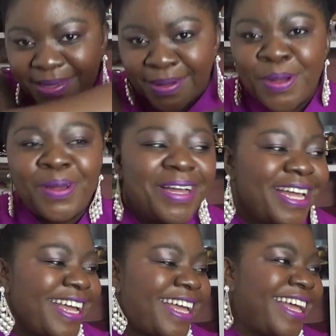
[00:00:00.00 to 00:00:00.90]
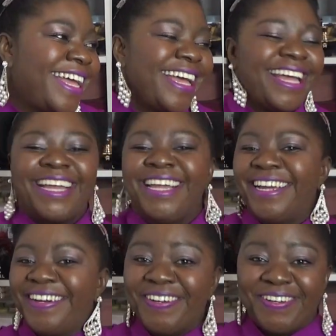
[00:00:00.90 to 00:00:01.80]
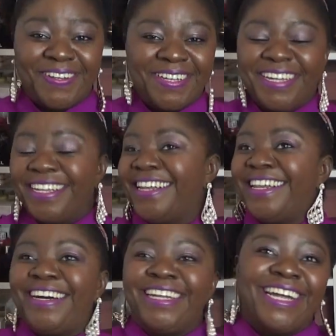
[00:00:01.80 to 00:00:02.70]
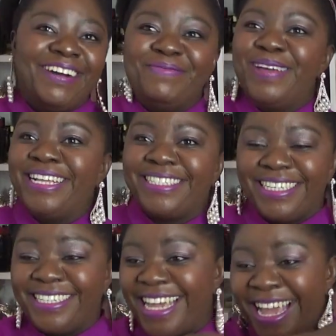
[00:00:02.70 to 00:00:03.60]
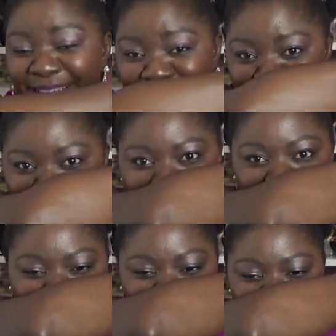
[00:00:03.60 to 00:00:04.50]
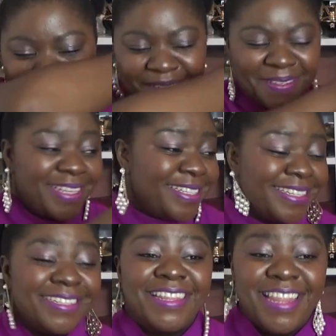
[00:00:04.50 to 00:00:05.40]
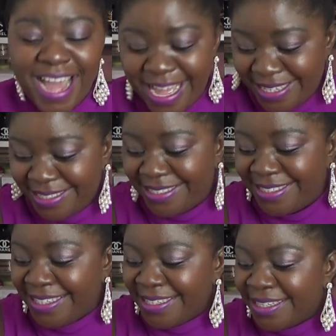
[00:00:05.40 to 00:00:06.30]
Oh, oh, Lord have mercy. Damn. This is nice.